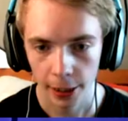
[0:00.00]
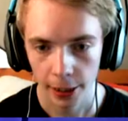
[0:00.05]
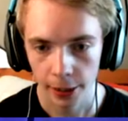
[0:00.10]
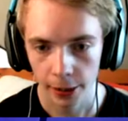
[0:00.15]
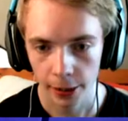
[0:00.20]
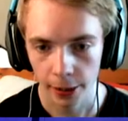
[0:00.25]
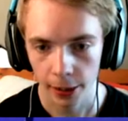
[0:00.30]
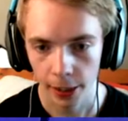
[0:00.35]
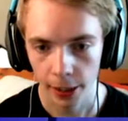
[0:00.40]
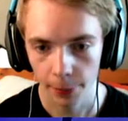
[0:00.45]

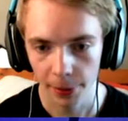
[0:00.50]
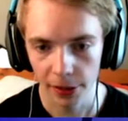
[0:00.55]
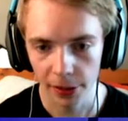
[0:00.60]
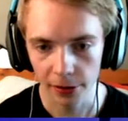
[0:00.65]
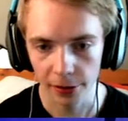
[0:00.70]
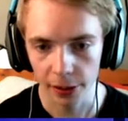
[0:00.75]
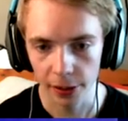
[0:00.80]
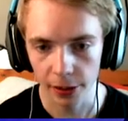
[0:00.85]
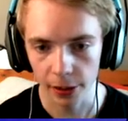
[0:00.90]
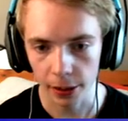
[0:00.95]
And uh, a big
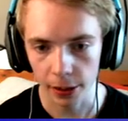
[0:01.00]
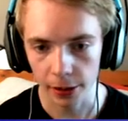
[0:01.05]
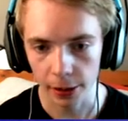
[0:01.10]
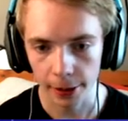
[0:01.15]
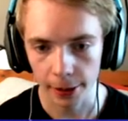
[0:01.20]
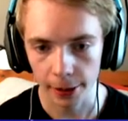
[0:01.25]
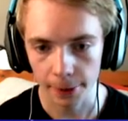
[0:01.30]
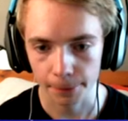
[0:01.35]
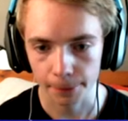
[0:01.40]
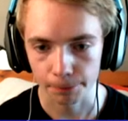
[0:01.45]
thing that
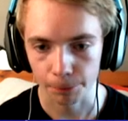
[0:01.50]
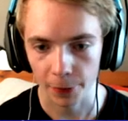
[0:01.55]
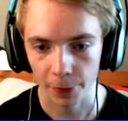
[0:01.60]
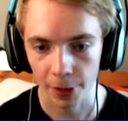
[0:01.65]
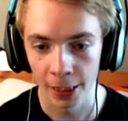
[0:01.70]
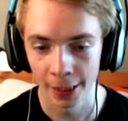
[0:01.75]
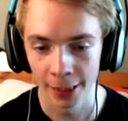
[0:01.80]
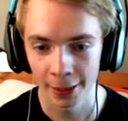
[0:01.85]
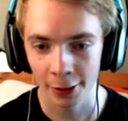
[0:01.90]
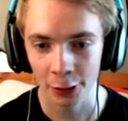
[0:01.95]
the
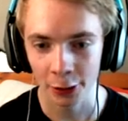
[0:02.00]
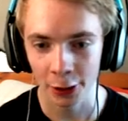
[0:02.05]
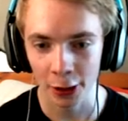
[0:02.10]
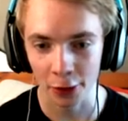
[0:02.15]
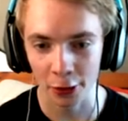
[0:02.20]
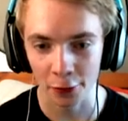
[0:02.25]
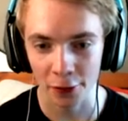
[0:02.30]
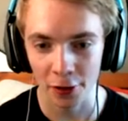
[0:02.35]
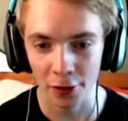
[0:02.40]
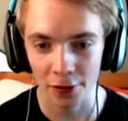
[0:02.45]

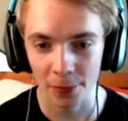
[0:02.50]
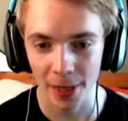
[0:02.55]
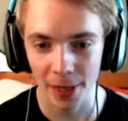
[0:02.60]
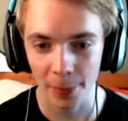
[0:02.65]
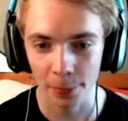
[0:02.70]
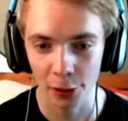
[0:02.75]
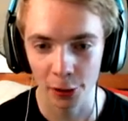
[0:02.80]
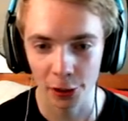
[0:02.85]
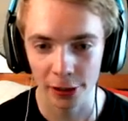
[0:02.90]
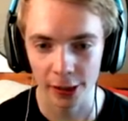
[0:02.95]
creator of this
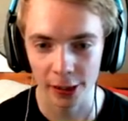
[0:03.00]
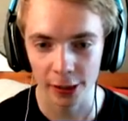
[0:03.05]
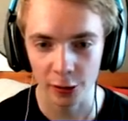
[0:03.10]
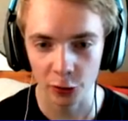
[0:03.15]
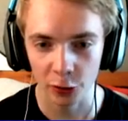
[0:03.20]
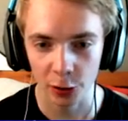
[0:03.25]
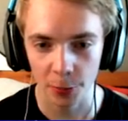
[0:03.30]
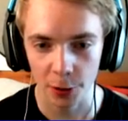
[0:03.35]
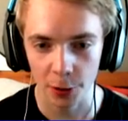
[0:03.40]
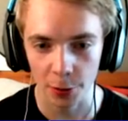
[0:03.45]
map put in the
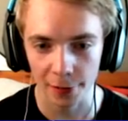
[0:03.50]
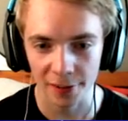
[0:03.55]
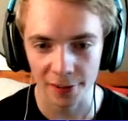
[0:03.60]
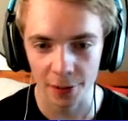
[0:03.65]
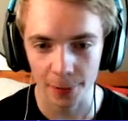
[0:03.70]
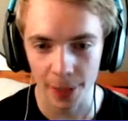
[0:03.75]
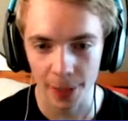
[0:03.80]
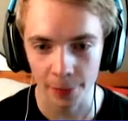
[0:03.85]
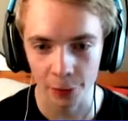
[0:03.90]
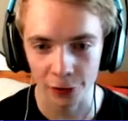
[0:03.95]
description of
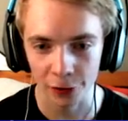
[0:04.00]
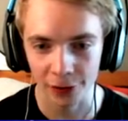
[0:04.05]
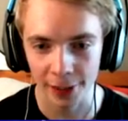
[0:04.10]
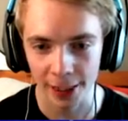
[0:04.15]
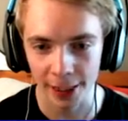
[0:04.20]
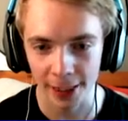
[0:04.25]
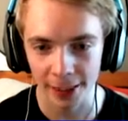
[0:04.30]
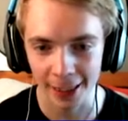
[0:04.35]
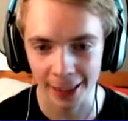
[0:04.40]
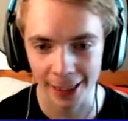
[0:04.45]
this map was
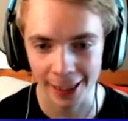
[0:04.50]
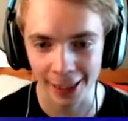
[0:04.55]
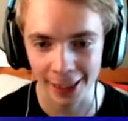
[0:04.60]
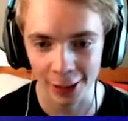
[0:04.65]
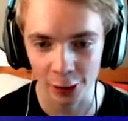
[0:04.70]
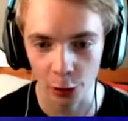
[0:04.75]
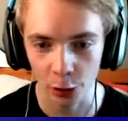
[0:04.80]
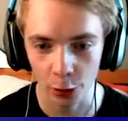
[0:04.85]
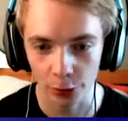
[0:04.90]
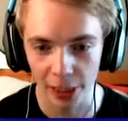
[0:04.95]
that
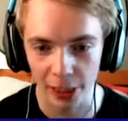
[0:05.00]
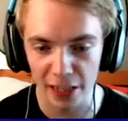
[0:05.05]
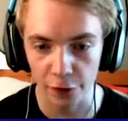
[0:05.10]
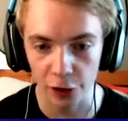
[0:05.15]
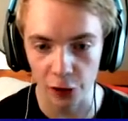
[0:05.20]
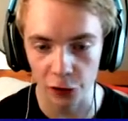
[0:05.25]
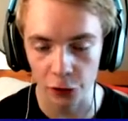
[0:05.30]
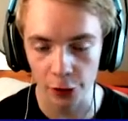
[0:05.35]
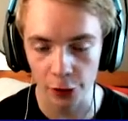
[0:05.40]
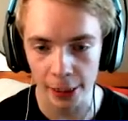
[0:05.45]
uh, don't get
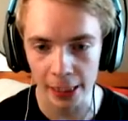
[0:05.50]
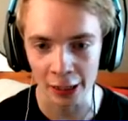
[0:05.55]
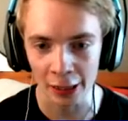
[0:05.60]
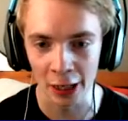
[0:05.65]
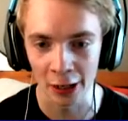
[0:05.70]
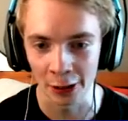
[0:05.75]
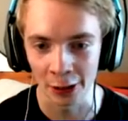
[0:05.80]
frustrated,